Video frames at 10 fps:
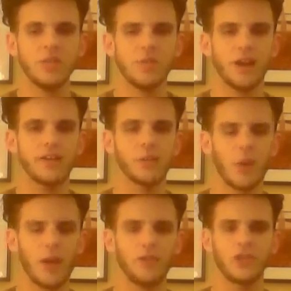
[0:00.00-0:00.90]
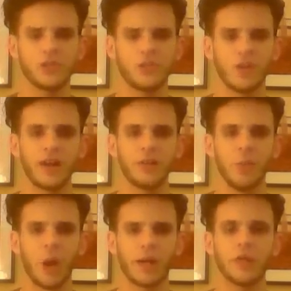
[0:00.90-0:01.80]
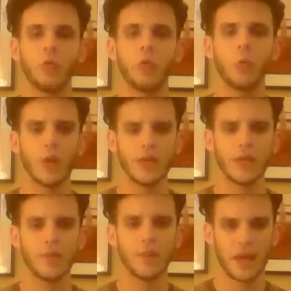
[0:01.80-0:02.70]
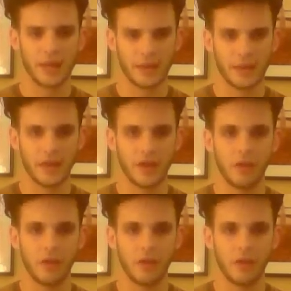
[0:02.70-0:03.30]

to find a way to justify why we pay